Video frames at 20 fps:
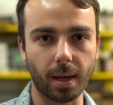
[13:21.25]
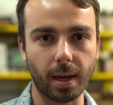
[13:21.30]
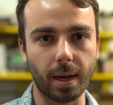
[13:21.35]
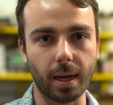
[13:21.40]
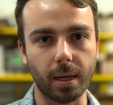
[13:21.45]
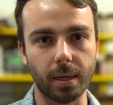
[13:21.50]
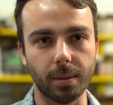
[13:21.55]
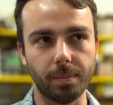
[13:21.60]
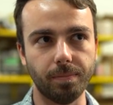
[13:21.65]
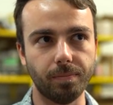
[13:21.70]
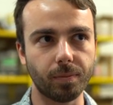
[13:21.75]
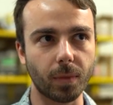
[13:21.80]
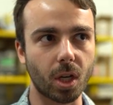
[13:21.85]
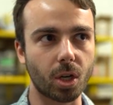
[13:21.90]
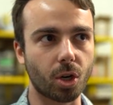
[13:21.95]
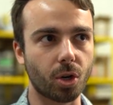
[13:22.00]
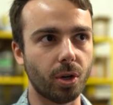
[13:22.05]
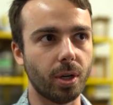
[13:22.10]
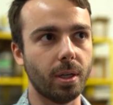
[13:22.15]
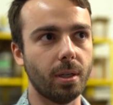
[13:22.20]
uh,
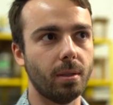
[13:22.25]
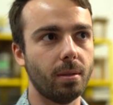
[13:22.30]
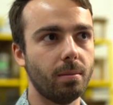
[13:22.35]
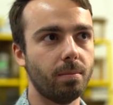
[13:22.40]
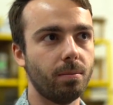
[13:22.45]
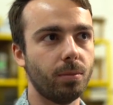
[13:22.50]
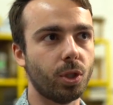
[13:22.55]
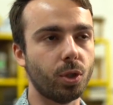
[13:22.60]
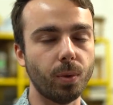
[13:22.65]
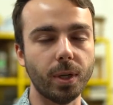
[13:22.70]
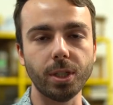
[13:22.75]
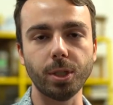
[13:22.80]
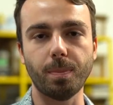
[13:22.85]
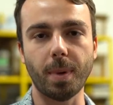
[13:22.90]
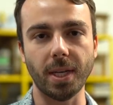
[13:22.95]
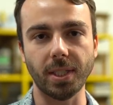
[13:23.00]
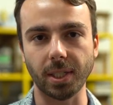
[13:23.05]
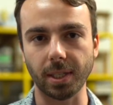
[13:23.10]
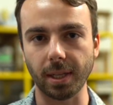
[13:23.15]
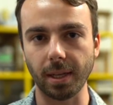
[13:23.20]
current switch,
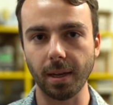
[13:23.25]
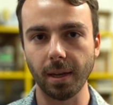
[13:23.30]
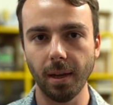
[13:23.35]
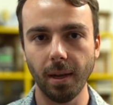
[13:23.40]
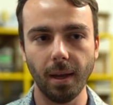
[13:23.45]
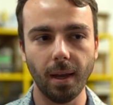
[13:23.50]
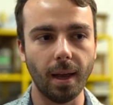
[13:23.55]
basically.